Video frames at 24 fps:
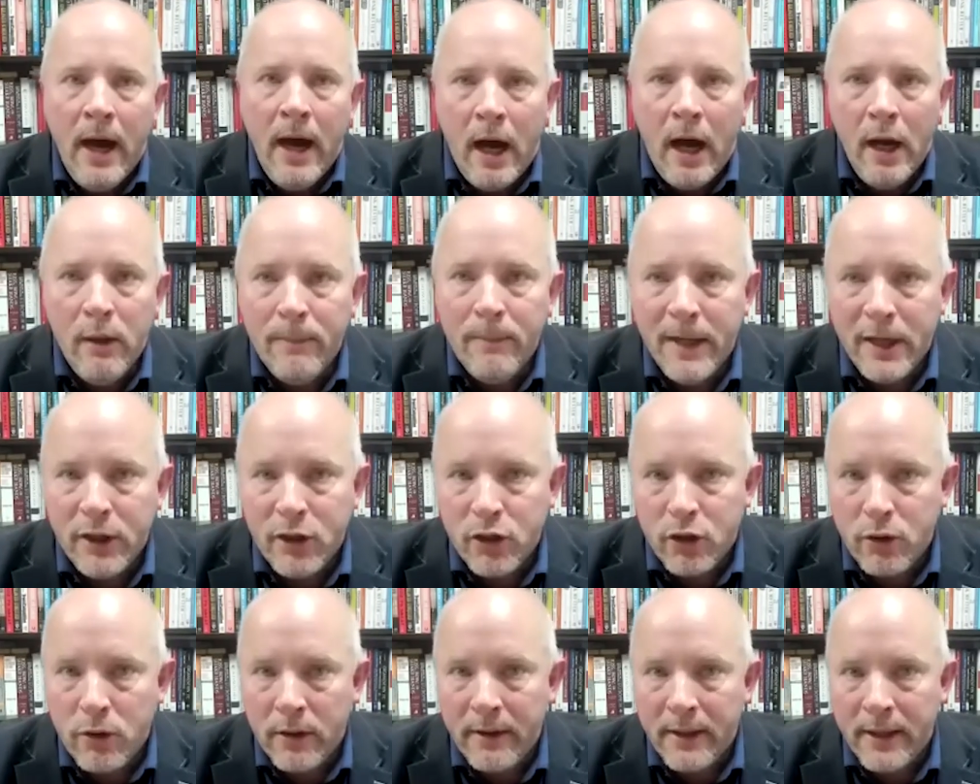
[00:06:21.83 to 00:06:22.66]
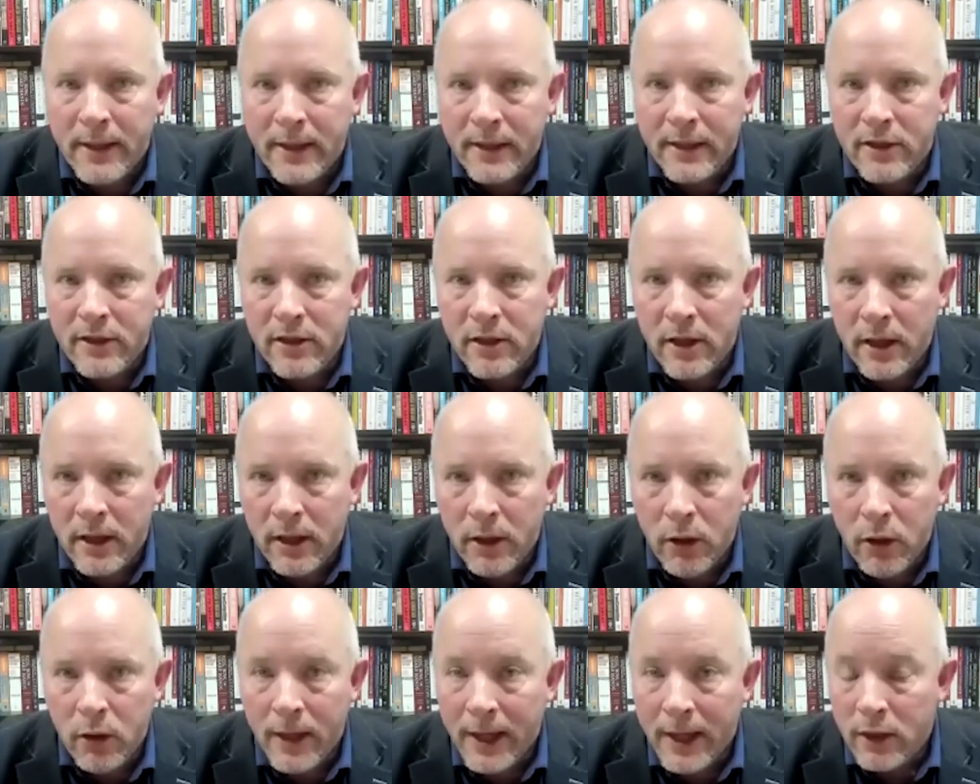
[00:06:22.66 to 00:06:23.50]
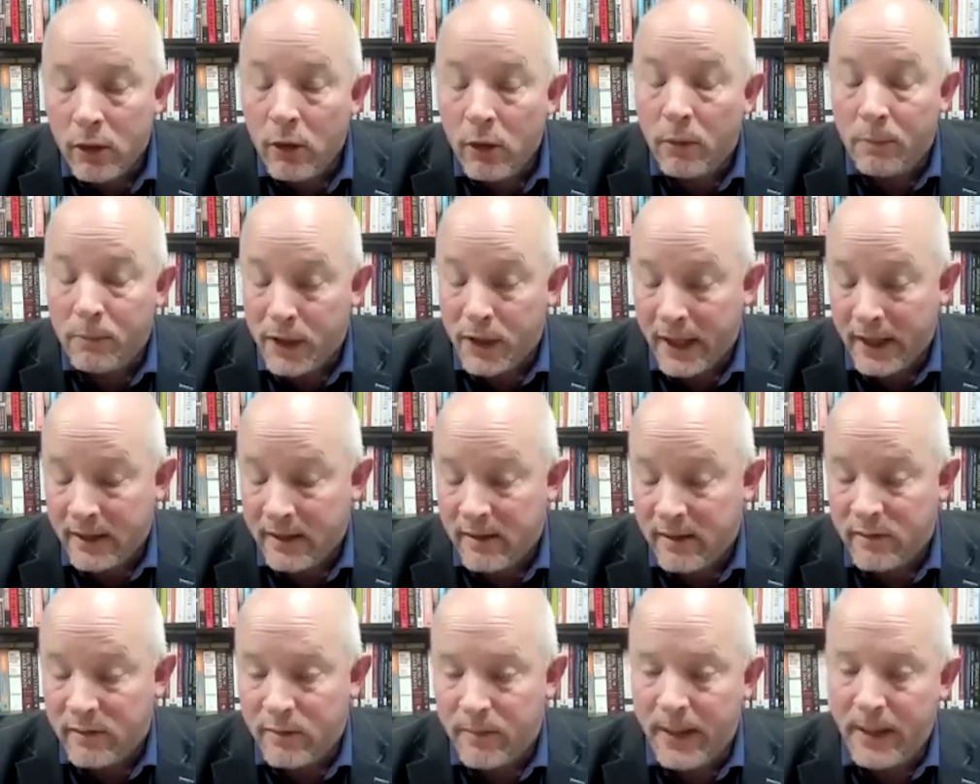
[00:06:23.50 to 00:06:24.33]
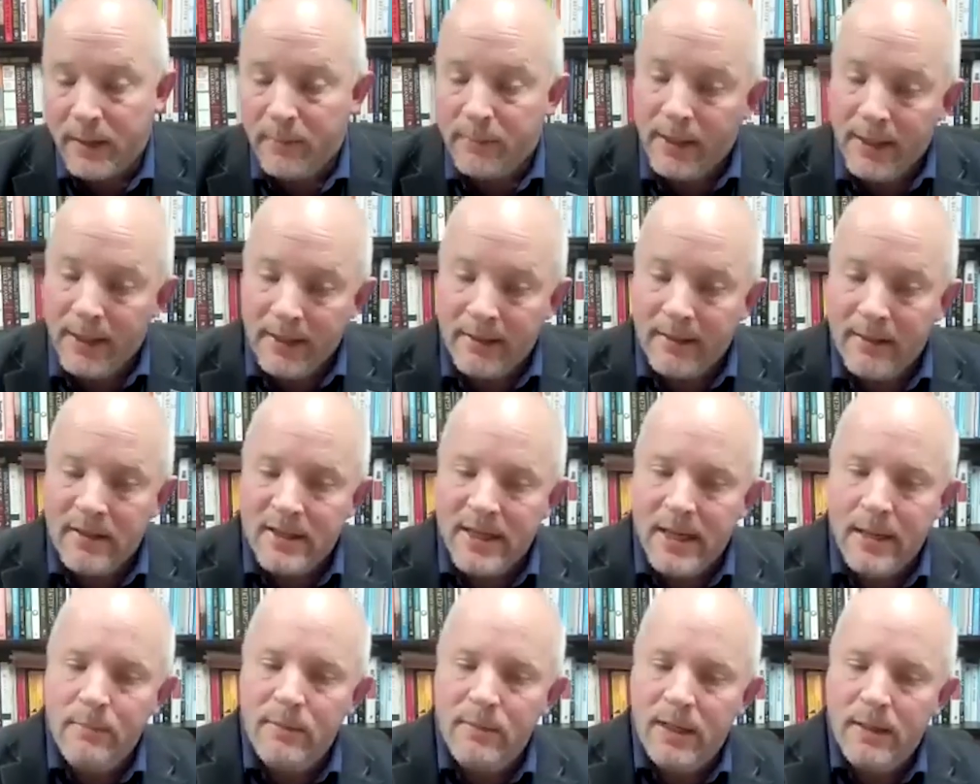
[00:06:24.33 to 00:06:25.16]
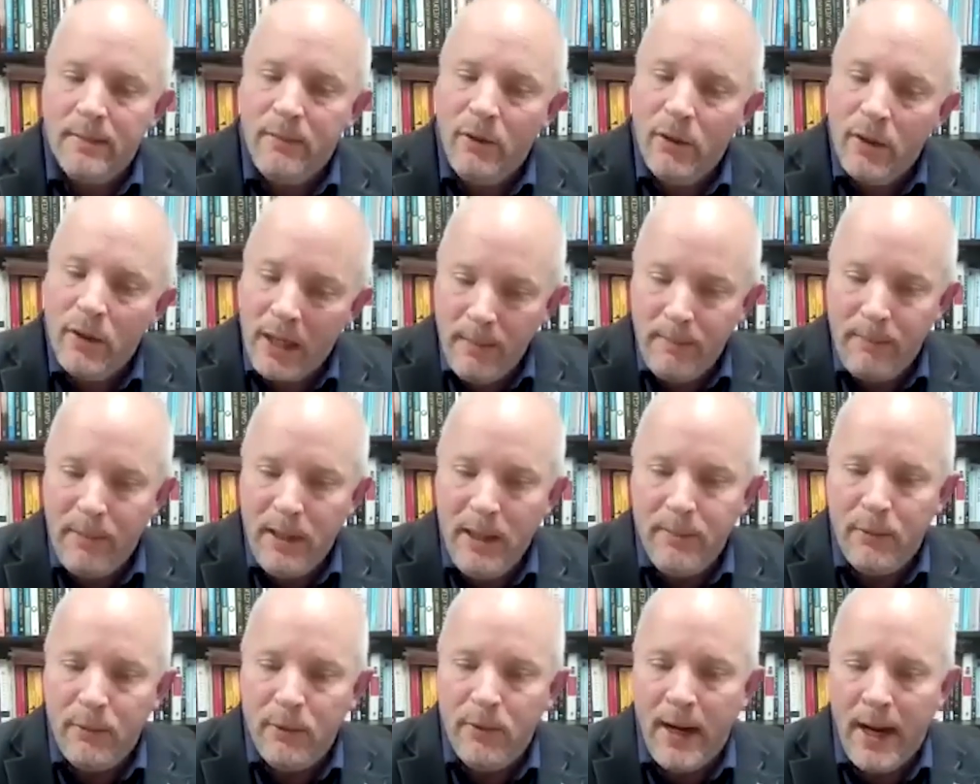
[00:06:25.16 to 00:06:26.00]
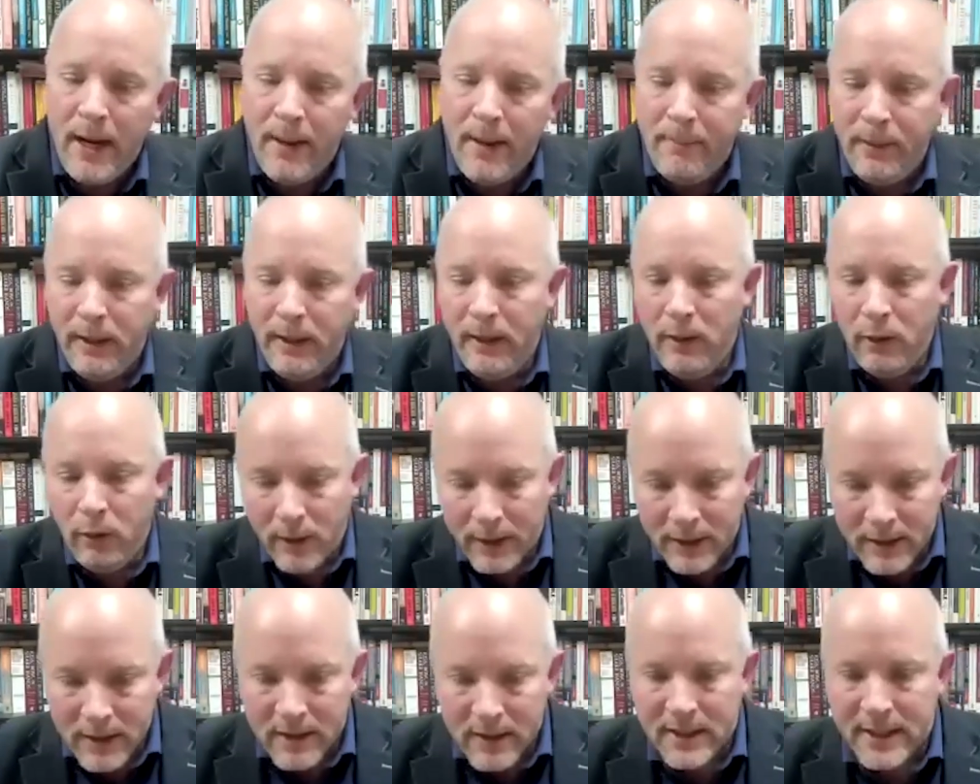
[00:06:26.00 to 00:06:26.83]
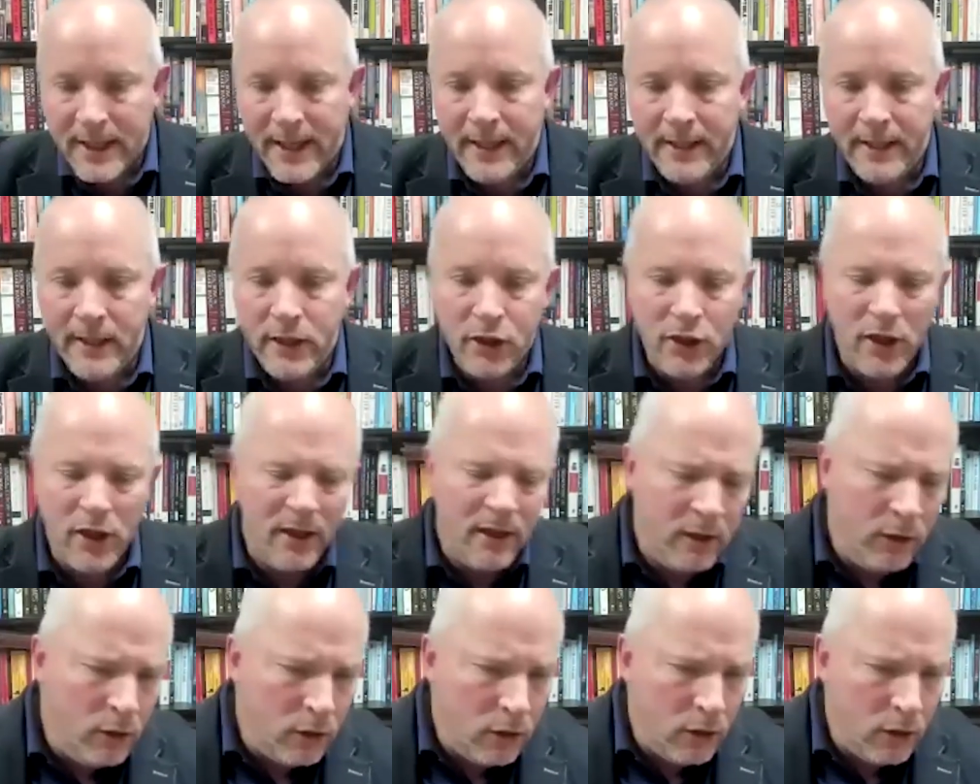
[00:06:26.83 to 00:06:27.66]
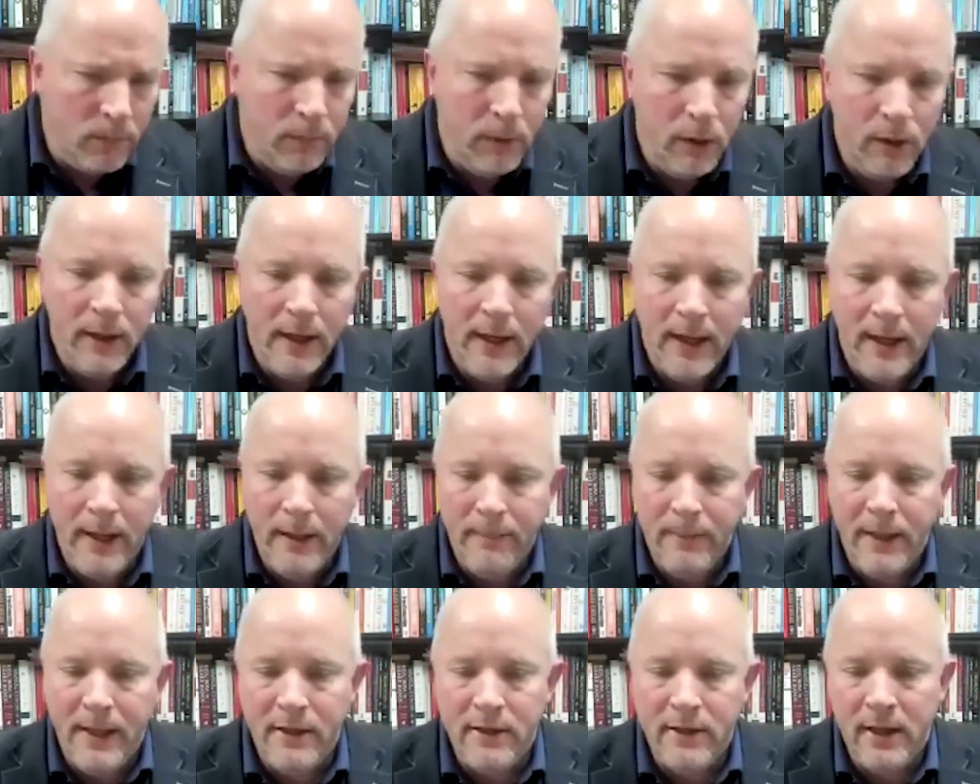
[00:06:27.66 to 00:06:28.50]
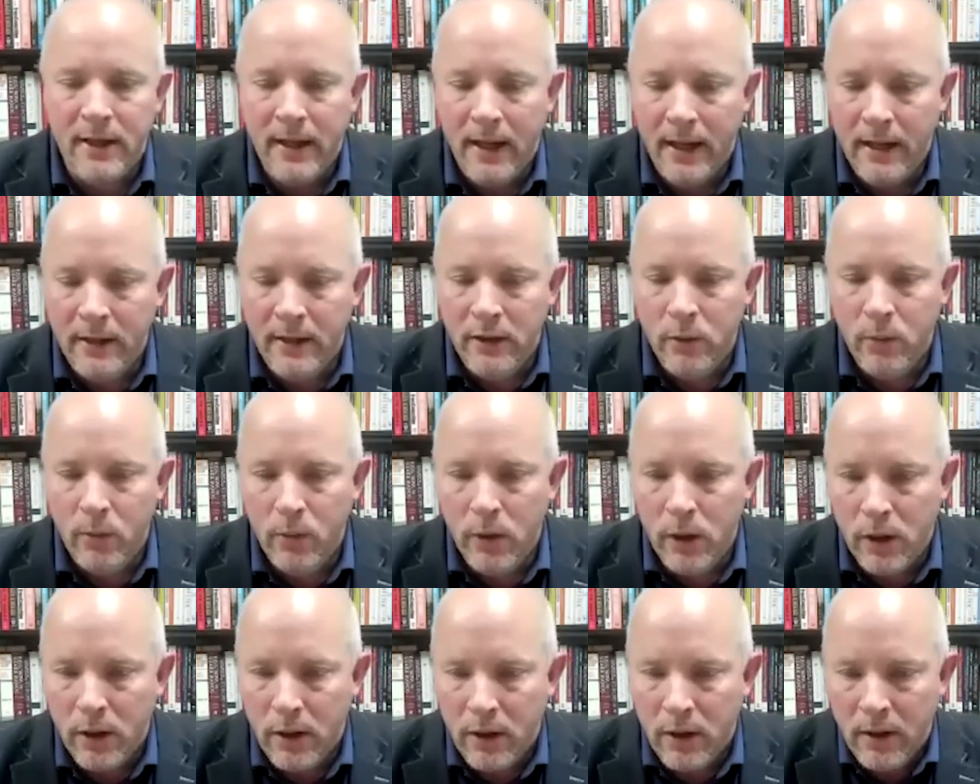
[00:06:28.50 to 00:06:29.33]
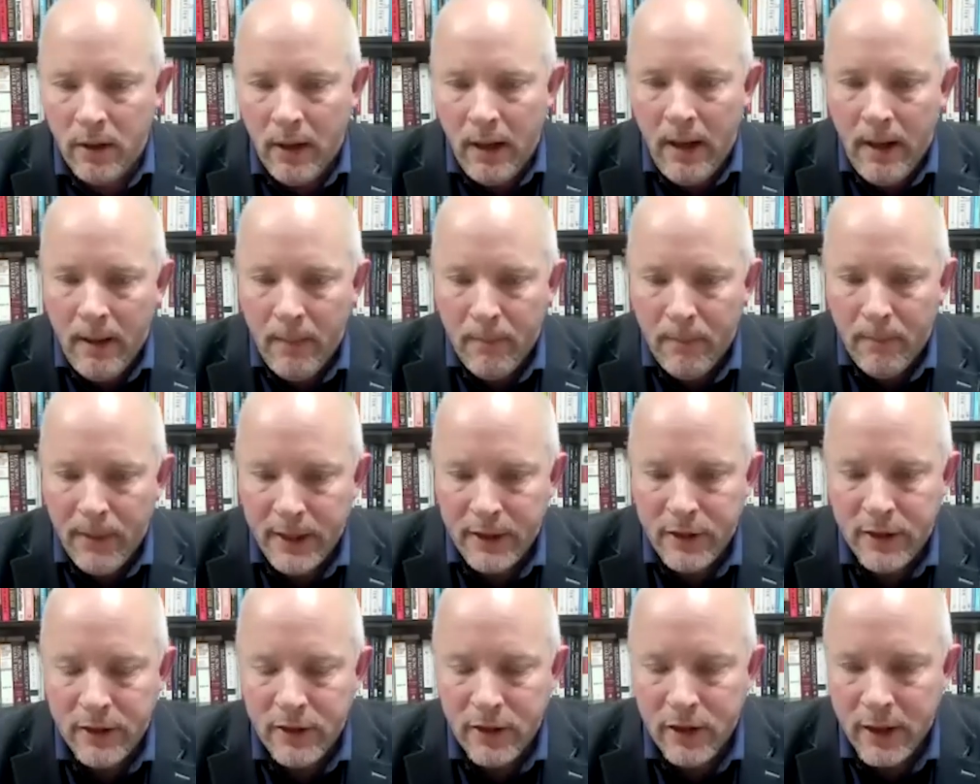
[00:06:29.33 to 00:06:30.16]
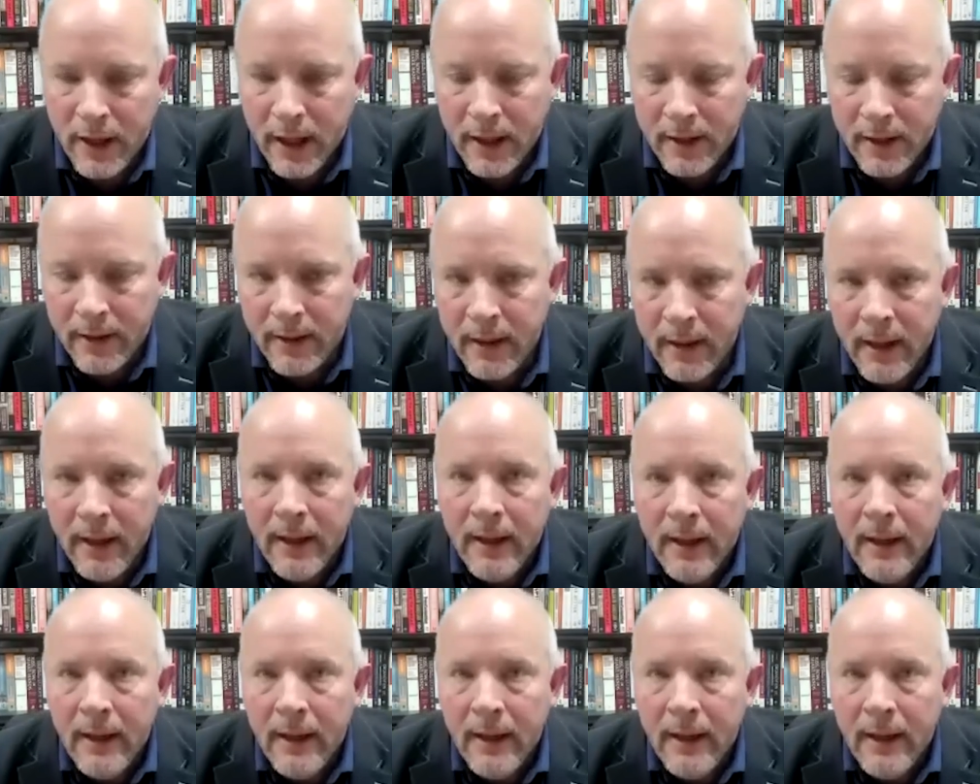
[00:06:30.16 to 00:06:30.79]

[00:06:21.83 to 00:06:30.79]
how you make sure that you get your objectives met, but at the same time, you keep people happy, you understand each other, you communicate better, and you work better together.